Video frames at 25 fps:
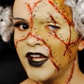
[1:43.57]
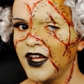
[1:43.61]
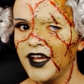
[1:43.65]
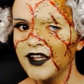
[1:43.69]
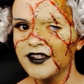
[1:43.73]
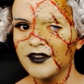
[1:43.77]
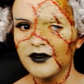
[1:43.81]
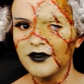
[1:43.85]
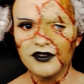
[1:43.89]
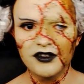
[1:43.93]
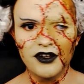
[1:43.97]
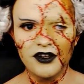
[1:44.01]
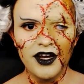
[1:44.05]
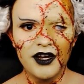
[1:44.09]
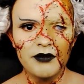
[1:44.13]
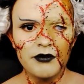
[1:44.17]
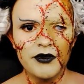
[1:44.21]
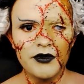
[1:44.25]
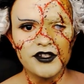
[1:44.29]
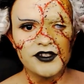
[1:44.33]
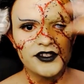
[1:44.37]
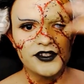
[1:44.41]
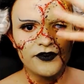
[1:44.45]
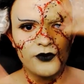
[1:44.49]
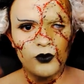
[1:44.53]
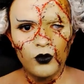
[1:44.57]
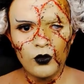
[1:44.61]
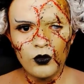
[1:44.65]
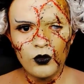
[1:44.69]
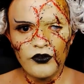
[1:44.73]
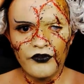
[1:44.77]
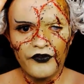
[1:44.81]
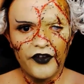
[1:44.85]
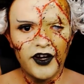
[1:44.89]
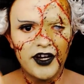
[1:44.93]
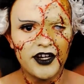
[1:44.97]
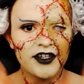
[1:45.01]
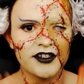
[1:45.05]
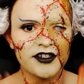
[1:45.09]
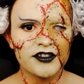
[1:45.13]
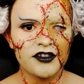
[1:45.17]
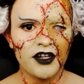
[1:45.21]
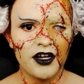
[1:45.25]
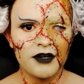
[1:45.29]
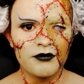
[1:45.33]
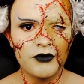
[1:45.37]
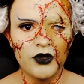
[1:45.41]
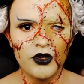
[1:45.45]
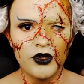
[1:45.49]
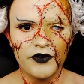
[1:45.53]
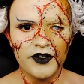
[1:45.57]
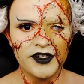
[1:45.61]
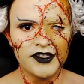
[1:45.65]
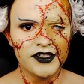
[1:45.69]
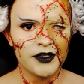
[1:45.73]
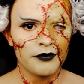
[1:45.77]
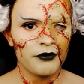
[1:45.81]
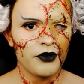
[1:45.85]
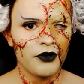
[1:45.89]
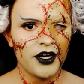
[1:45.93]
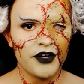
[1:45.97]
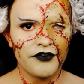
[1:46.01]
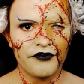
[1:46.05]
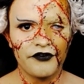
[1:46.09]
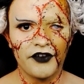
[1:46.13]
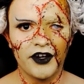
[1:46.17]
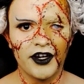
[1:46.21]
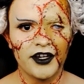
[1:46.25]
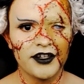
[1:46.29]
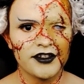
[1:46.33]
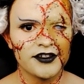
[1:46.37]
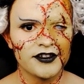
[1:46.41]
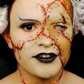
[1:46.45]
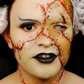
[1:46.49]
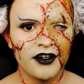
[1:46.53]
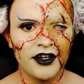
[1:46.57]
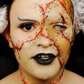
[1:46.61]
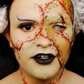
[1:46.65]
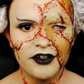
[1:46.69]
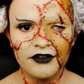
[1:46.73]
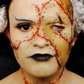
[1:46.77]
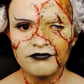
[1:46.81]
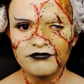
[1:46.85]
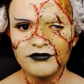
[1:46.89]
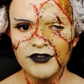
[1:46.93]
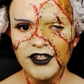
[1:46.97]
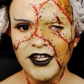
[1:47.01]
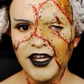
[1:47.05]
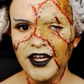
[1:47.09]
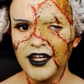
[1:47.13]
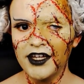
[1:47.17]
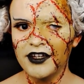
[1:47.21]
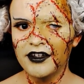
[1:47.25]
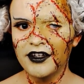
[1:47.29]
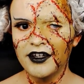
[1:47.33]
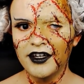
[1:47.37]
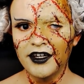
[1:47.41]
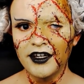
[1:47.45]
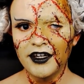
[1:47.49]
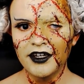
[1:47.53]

Yeah, so it's got elements of all the Frankenstein movies and The Bride of Frankenstein, and yeah.